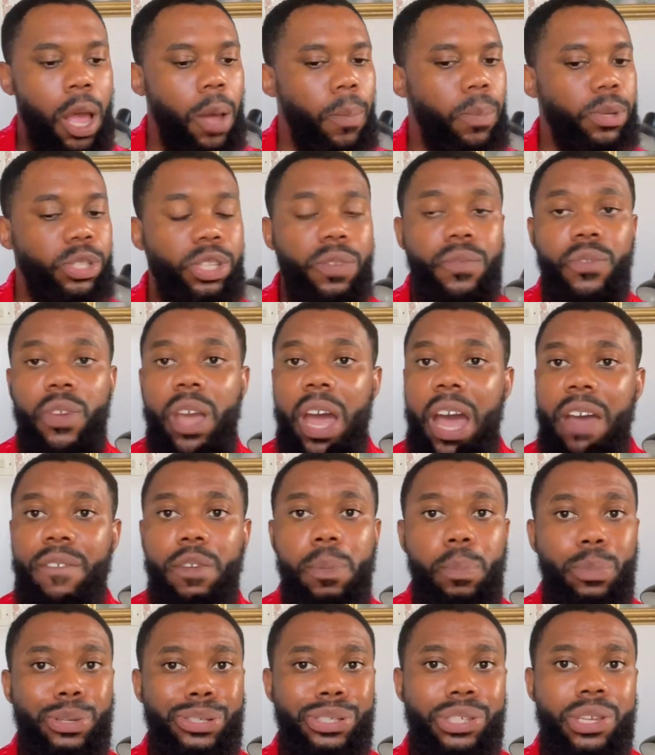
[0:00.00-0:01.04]
But if you have a
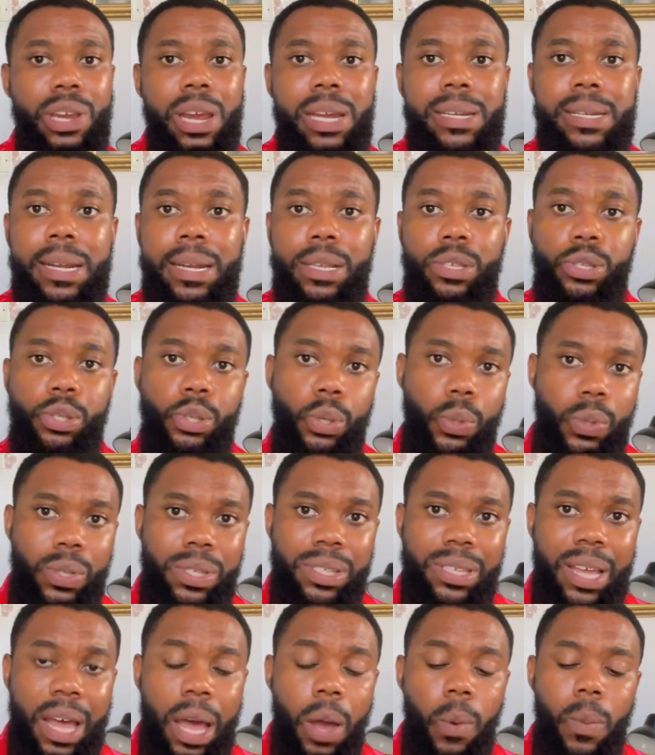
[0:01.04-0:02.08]
Monstera
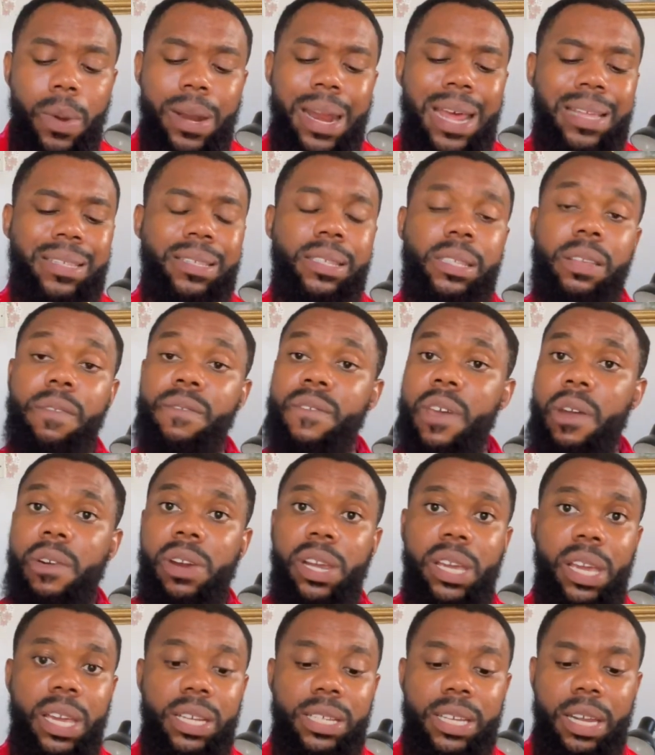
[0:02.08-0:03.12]
deliciosa, whether it is a
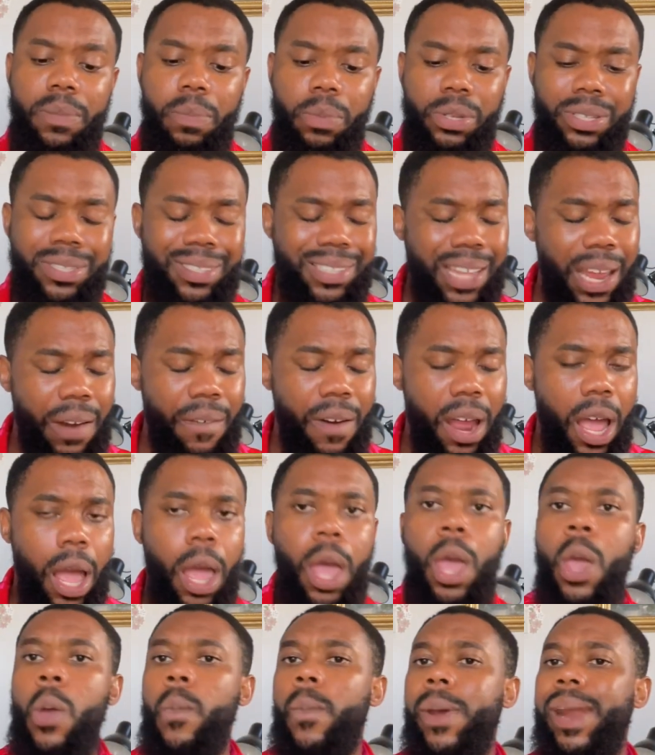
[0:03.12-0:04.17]
variegated Monstera,
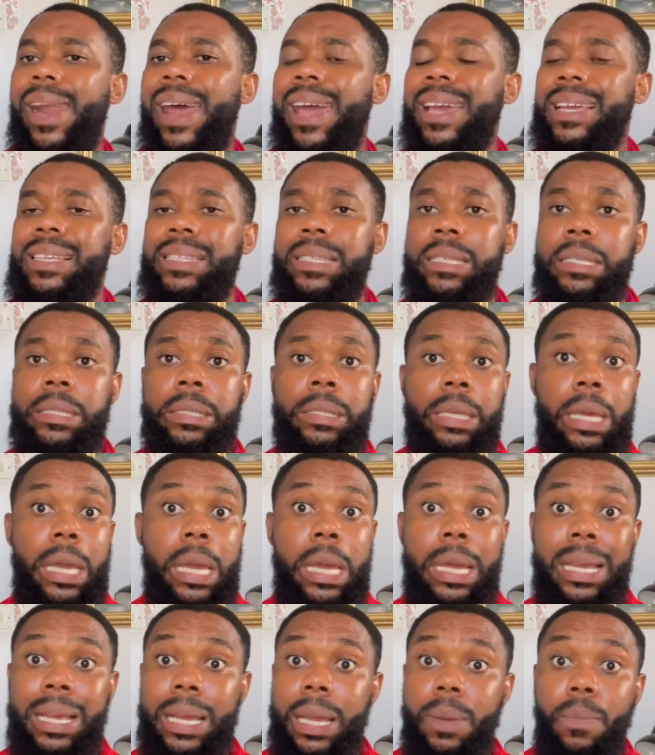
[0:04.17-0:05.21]
whether it is
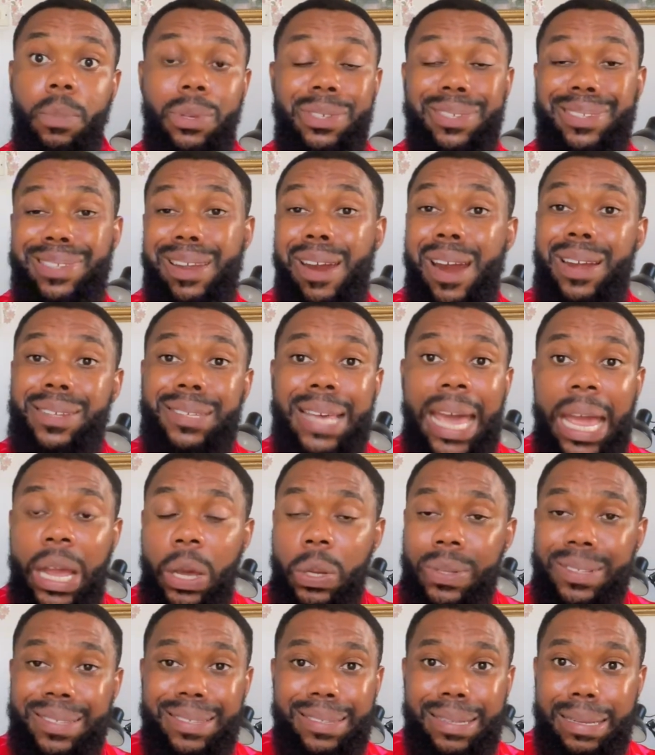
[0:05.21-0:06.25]
a Monstera type
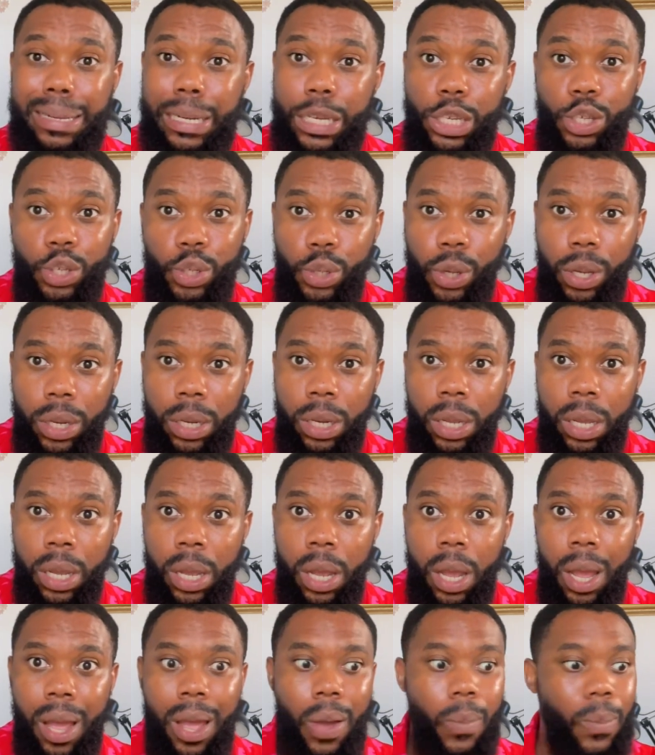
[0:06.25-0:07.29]
constellation,
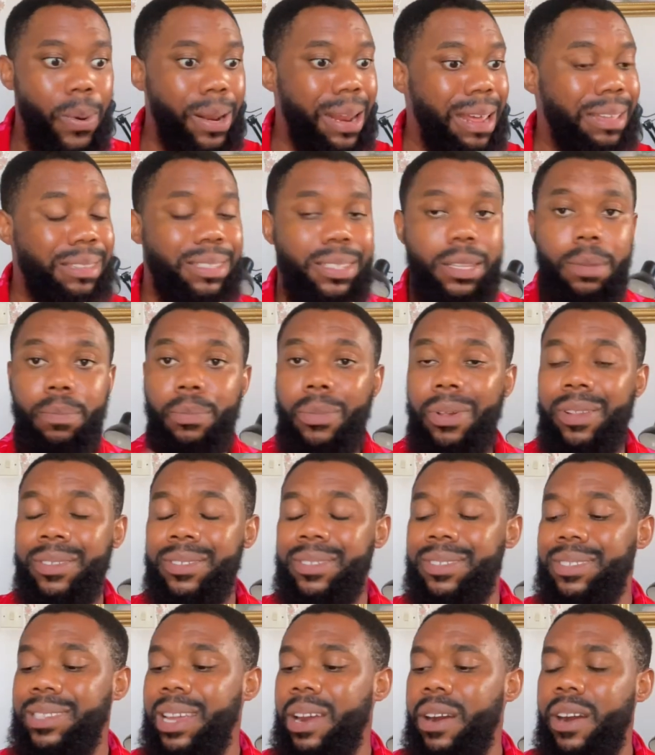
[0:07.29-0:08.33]
whether it's a
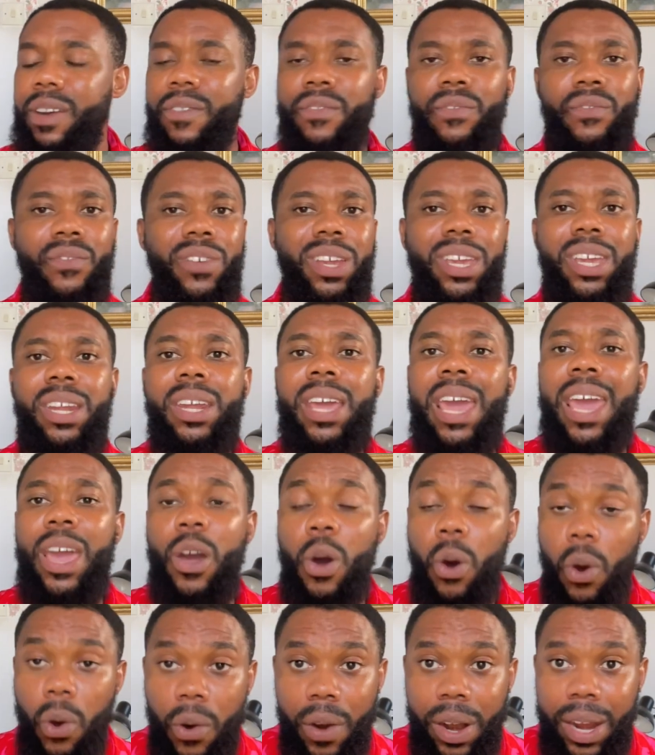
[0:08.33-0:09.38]
Monstera friggin'
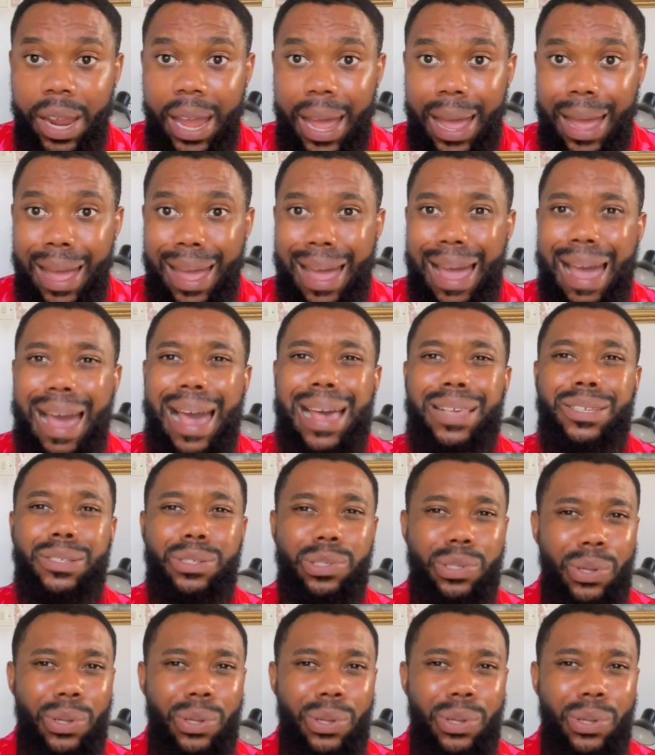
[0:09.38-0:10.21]
aurea, as